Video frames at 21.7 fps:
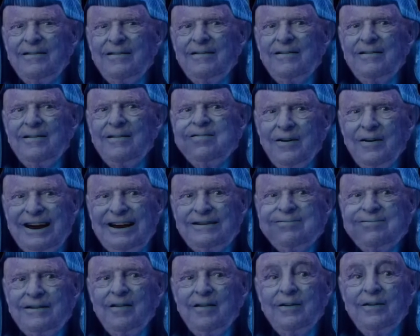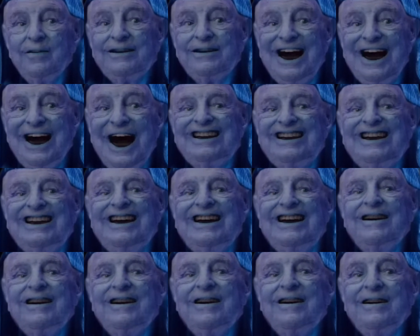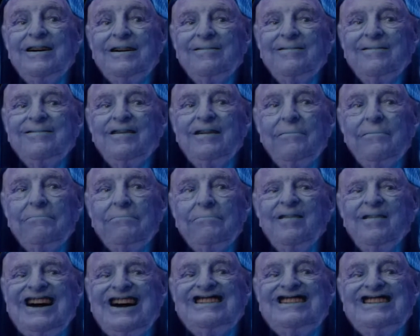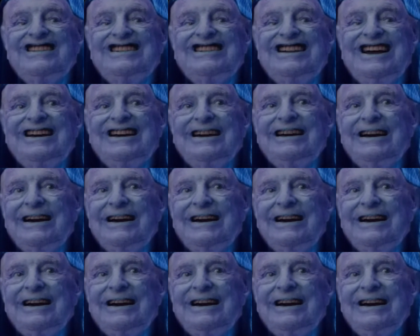we have a new candidate for president.